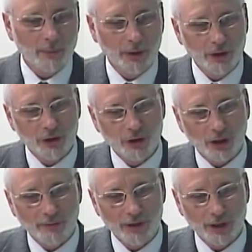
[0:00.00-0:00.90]
elements
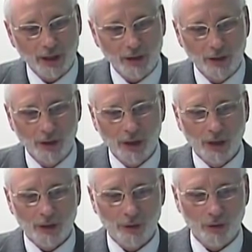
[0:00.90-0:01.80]
of a single
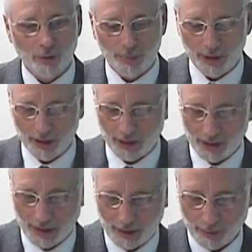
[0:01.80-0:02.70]
European
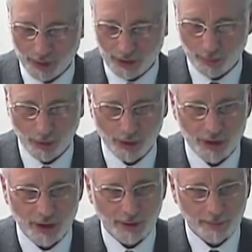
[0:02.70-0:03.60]
language
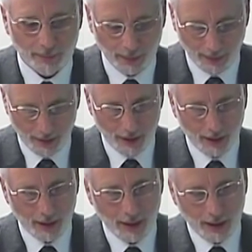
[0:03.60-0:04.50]
policy.
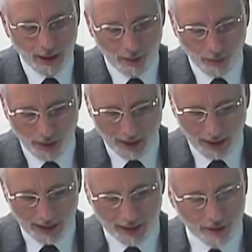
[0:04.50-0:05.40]
What I'd
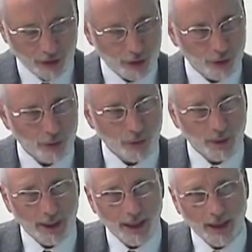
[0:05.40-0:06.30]
like to
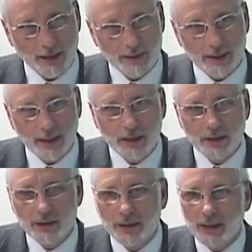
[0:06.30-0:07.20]
do, in a
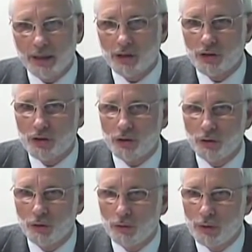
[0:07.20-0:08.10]
sense, is
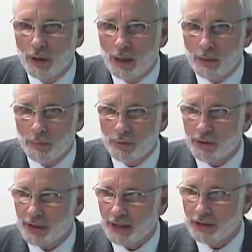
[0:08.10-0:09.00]
to
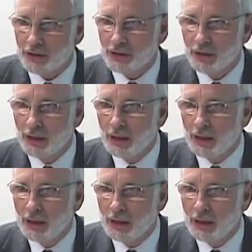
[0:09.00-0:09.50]
present